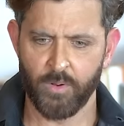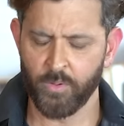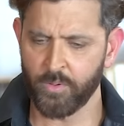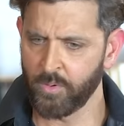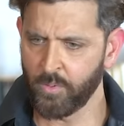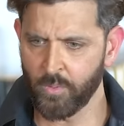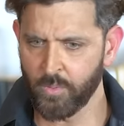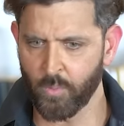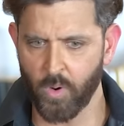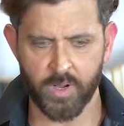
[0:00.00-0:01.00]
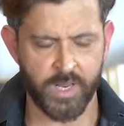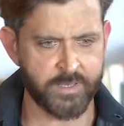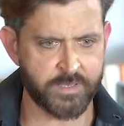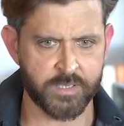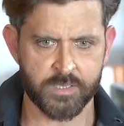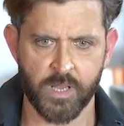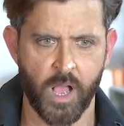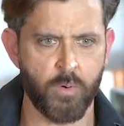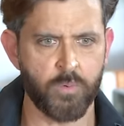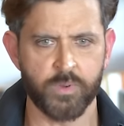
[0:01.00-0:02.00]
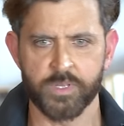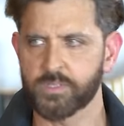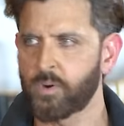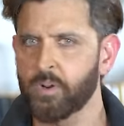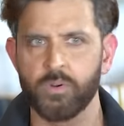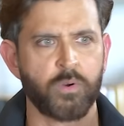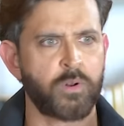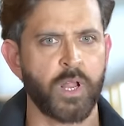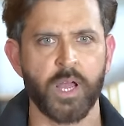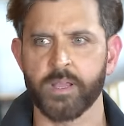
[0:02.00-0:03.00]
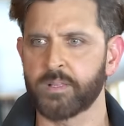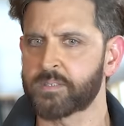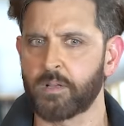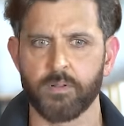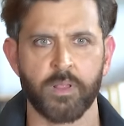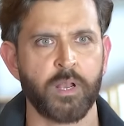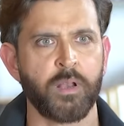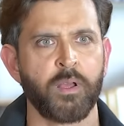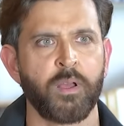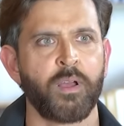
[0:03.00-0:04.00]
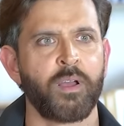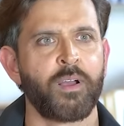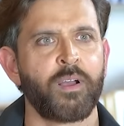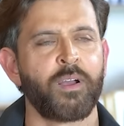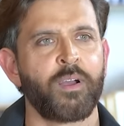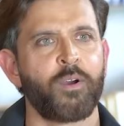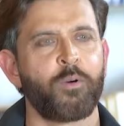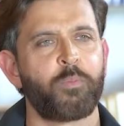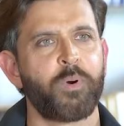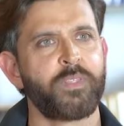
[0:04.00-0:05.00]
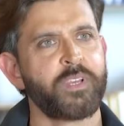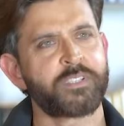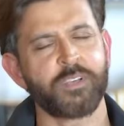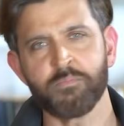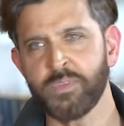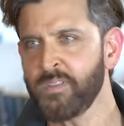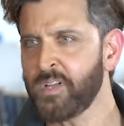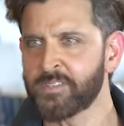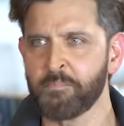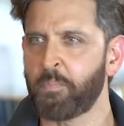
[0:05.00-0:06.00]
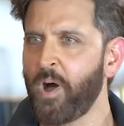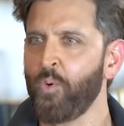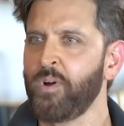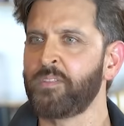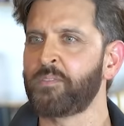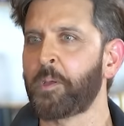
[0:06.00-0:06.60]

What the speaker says: don't know what lenses, how it's gonna look like, and stuff like that. But there's something that's empowered in